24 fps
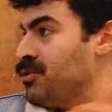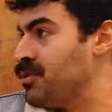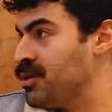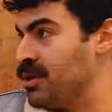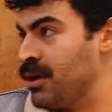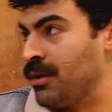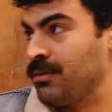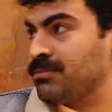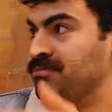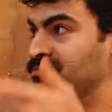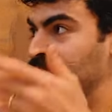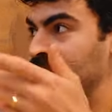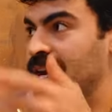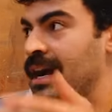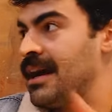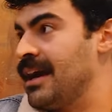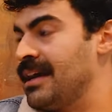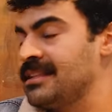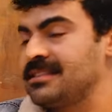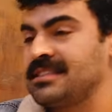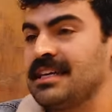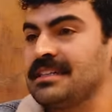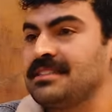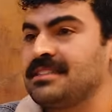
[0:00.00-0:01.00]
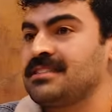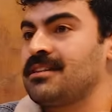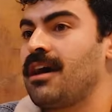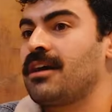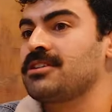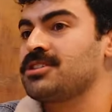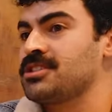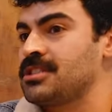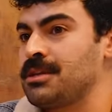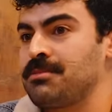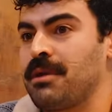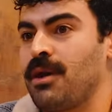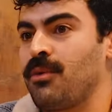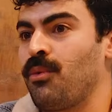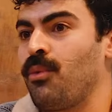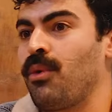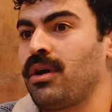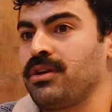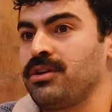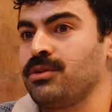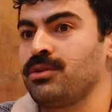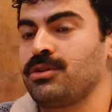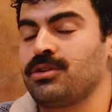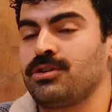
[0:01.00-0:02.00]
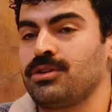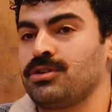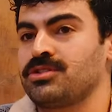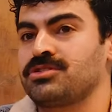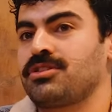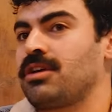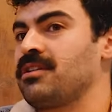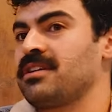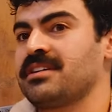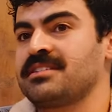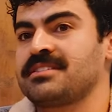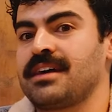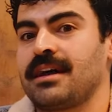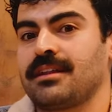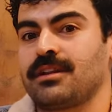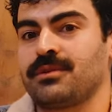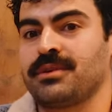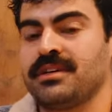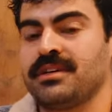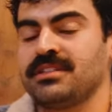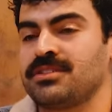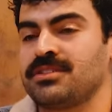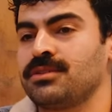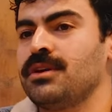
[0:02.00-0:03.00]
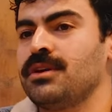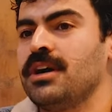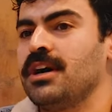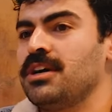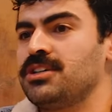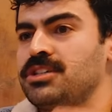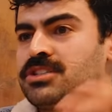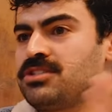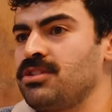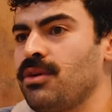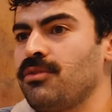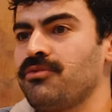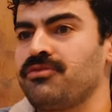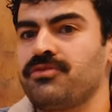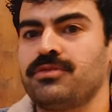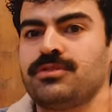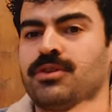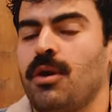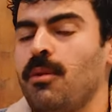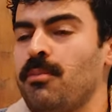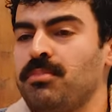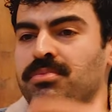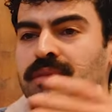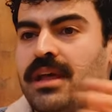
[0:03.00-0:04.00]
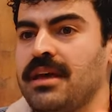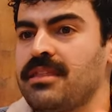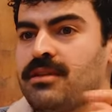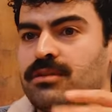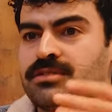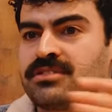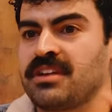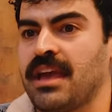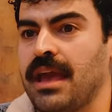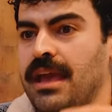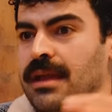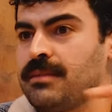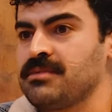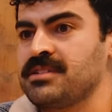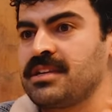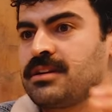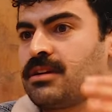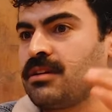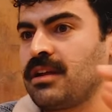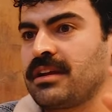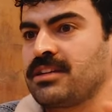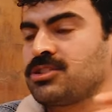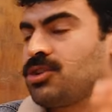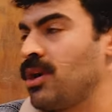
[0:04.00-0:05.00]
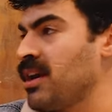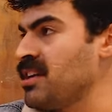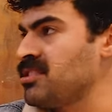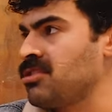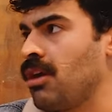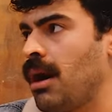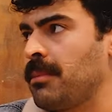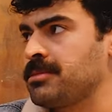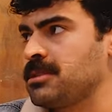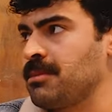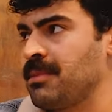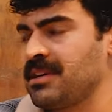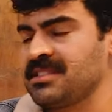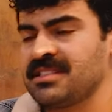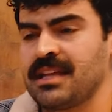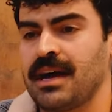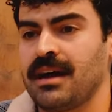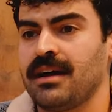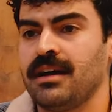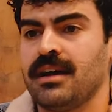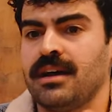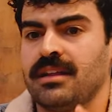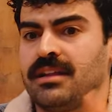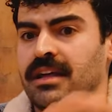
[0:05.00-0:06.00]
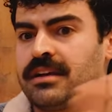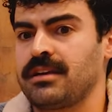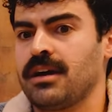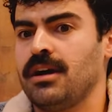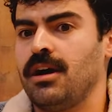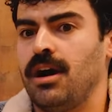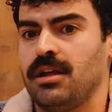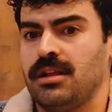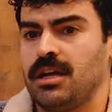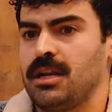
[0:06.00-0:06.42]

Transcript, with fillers: you know, yeah, it's it's not just about what your your starting salary. And so just don't don't play those games that are like trying to optimize that. Like a